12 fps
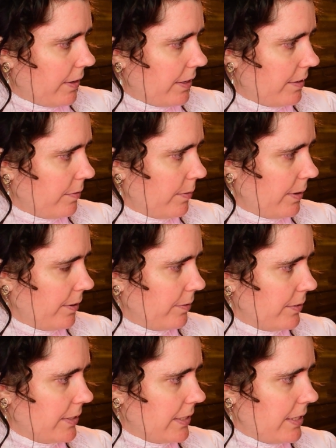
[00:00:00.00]
right
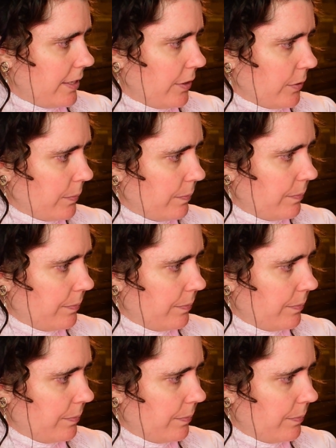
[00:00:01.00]
around here.